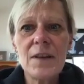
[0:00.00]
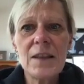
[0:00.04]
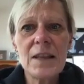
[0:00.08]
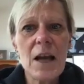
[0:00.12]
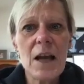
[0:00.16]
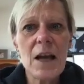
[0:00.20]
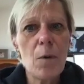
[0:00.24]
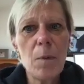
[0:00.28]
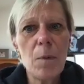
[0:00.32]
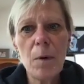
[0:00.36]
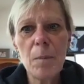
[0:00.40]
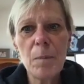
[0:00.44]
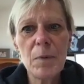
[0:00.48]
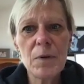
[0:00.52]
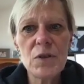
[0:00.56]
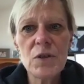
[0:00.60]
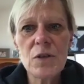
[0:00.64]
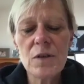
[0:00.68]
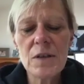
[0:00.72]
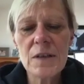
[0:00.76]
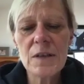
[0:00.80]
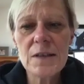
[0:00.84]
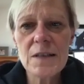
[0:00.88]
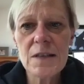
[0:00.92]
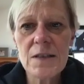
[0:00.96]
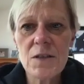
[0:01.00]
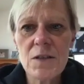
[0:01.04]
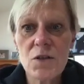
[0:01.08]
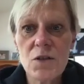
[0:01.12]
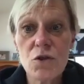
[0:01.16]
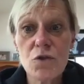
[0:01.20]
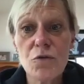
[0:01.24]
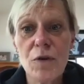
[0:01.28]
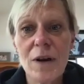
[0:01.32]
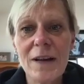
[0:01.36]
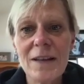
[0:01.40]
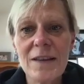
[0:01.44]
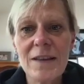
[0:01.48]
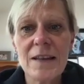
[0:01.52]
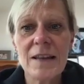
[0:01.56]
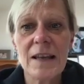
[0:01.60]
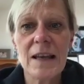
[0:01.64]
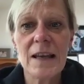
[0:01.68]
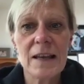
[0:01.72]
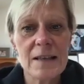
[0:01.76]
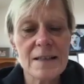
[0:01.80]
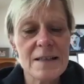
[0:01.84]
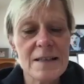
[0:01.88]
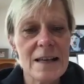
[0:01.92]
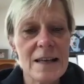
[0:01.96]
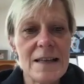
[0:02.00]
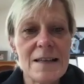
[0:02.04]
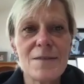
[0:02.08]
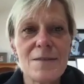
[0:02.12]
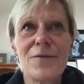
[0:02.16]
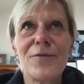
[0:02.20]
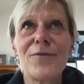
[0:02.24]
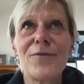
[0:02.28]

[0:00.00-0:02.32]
that opportunity to shred things is